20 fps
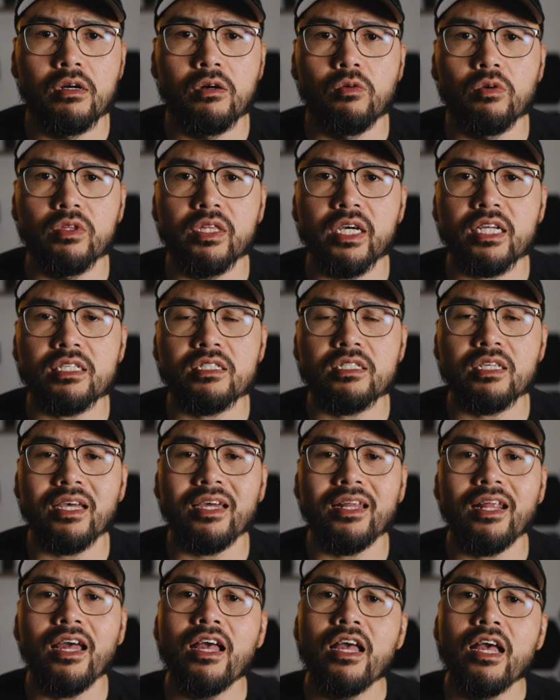With that
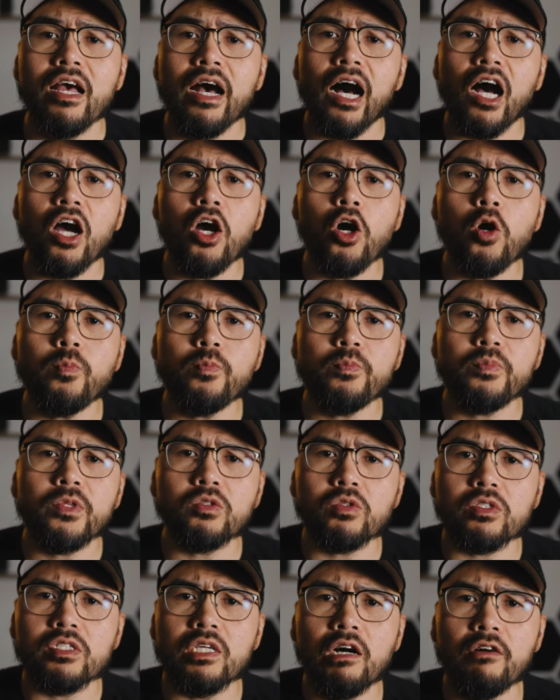said, I hope
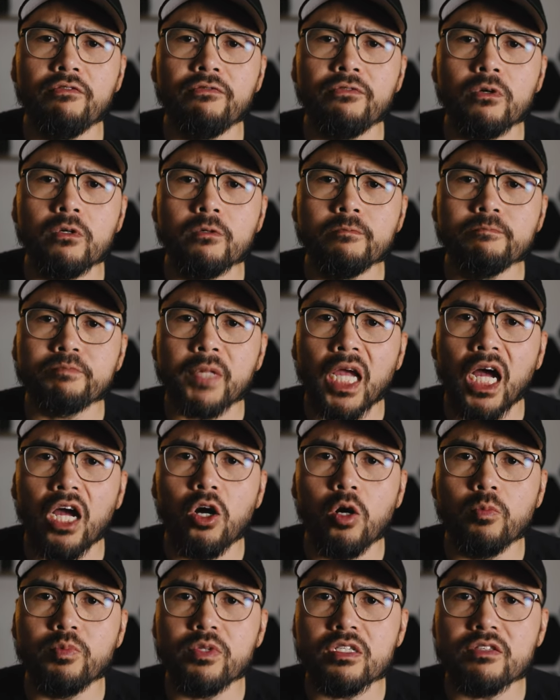this was helpful. I
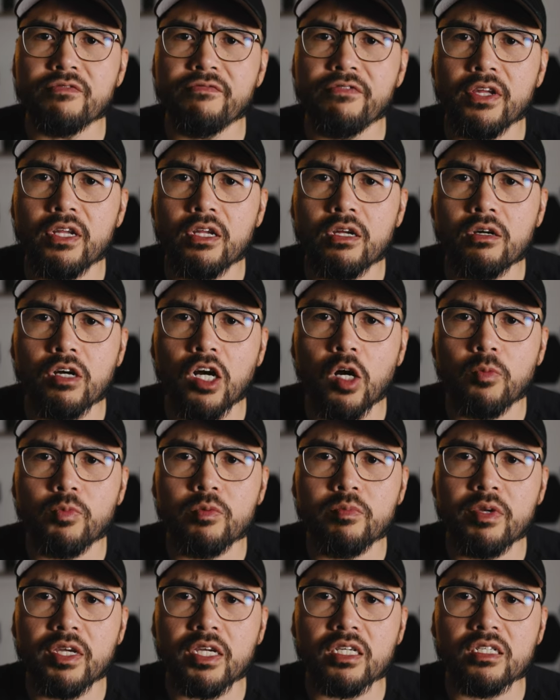hope this video helped
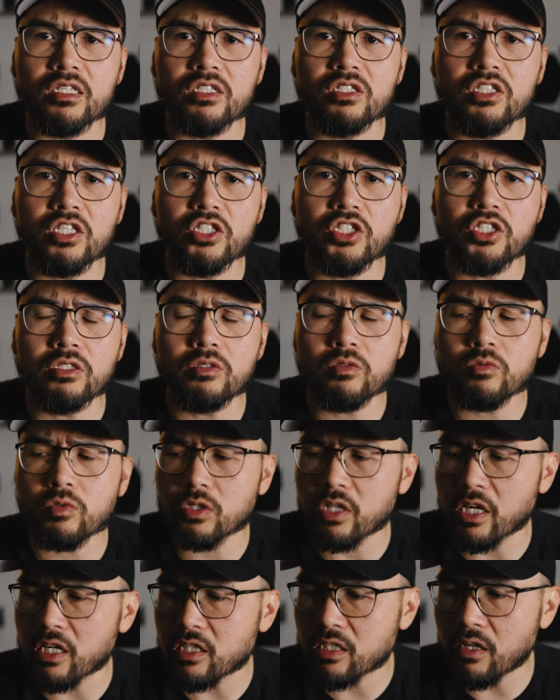you make a decision
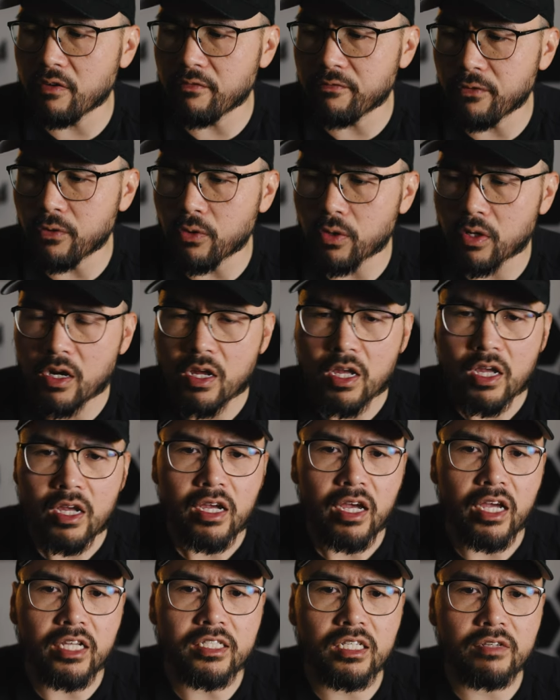with a7IV,
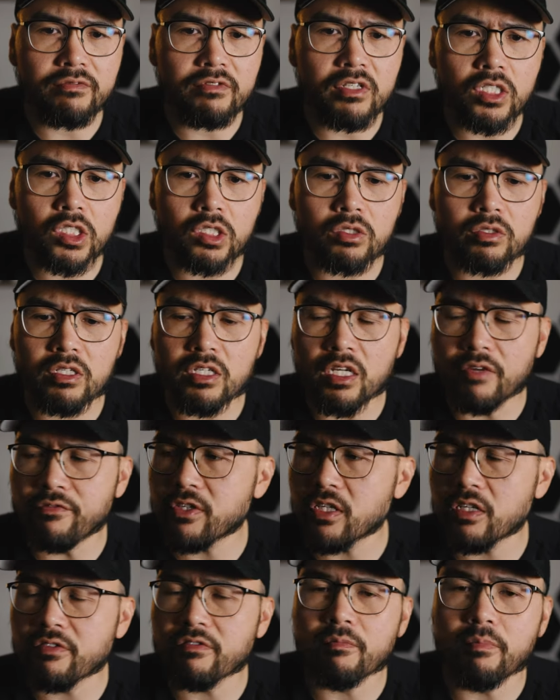a7S III, if
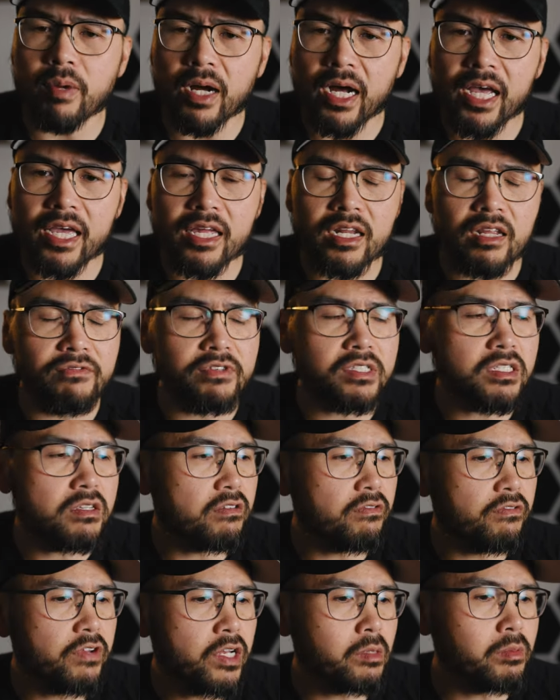you could even buy it, if it's
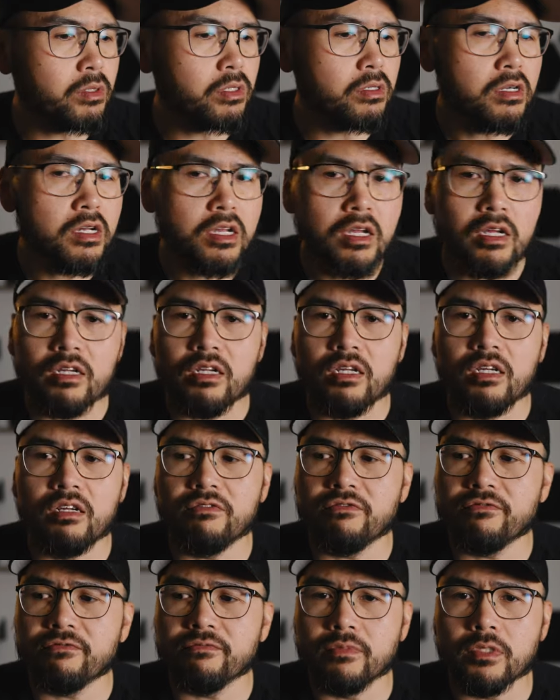even available,
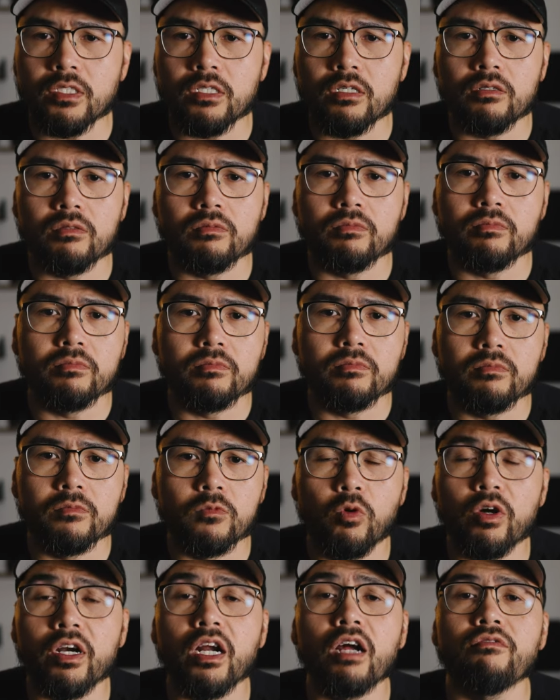if, you know,
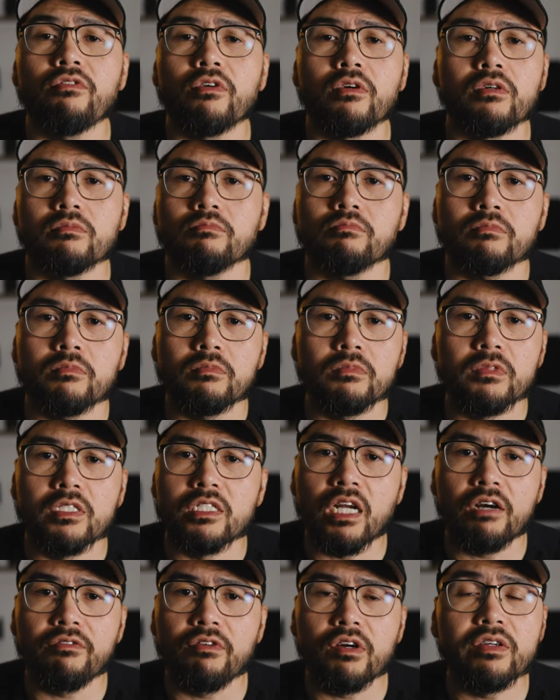whatever. Is
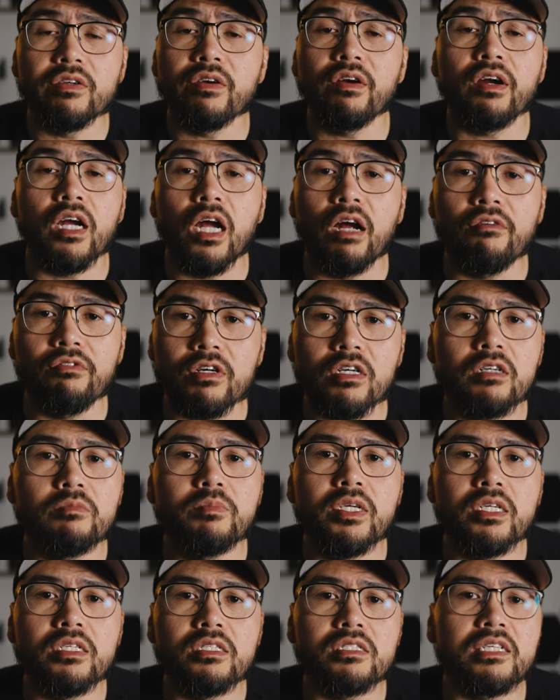it ever gonna
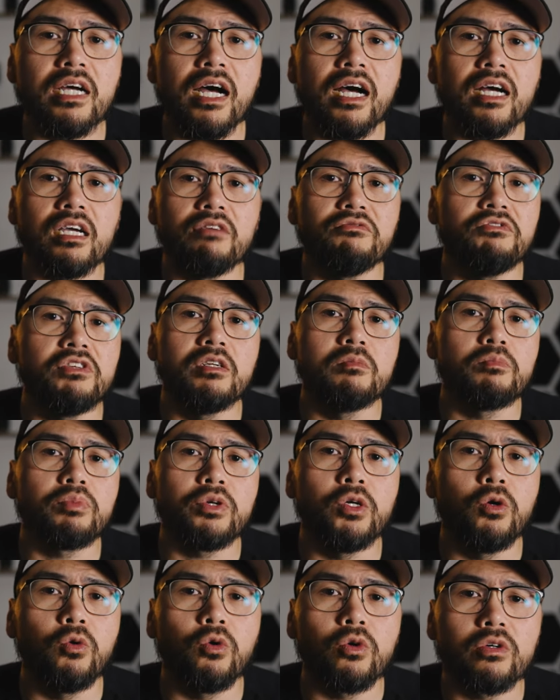be in stock if you didn't
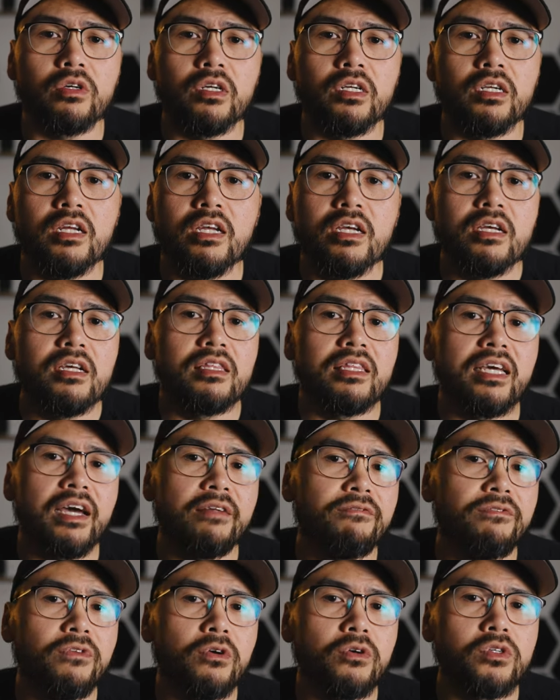pre-order it
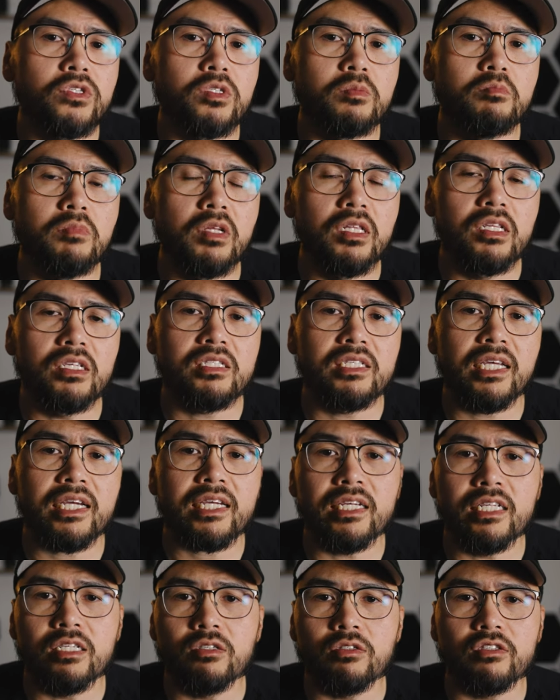that first
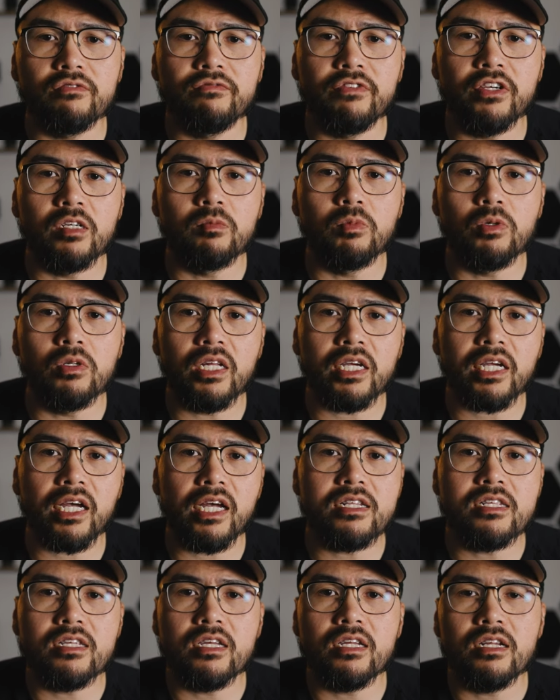millisecond it was available like
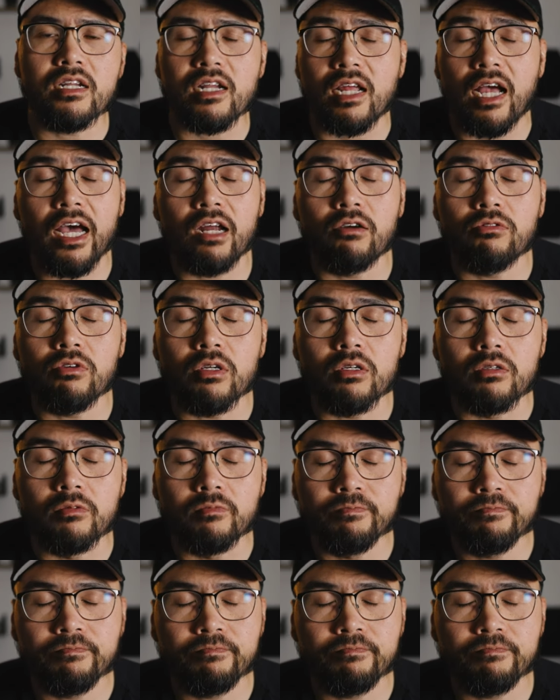I did? I don't know.